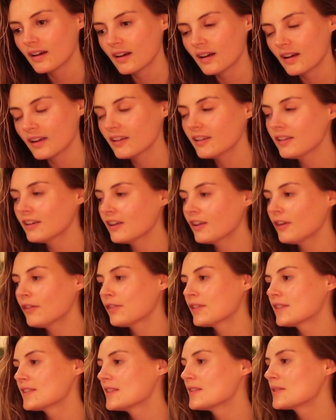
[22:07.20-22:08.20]
I don't know
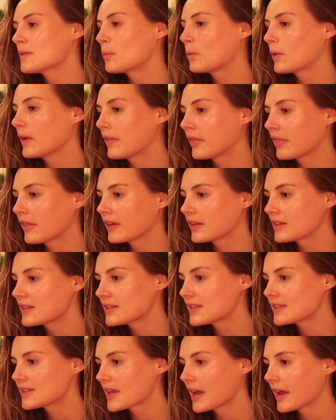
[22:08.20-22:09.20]
if this is a weird thing
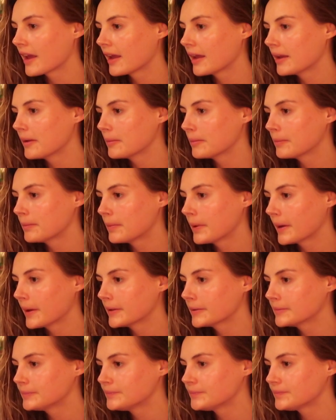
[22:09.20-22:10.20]
to say,
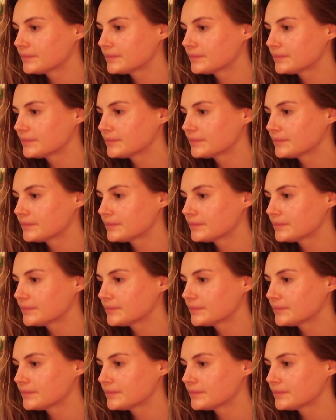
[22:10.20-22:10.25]
but